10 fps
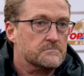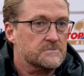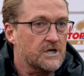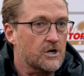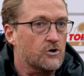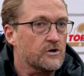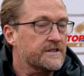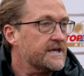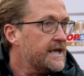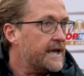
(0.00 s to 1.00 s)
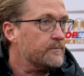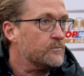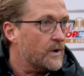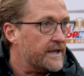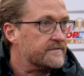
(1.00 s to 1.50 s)
the game
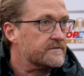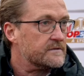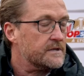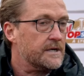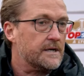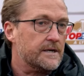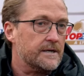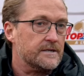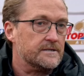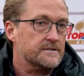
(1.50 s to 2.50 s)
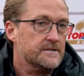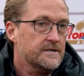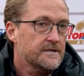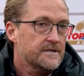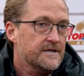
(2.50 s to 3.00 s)
went.
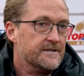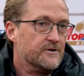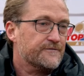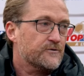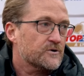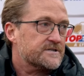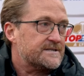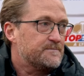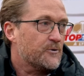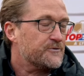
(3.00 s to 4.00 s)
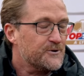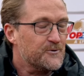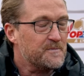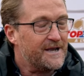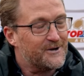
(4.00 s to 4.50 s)
And then, of course, as both you
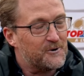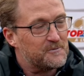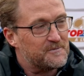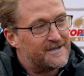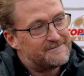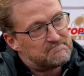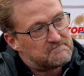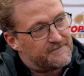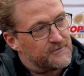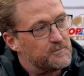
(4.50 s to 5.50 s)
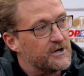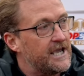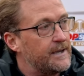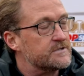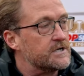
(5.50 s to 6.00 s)
and me know, football
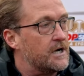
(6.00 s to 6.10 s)
games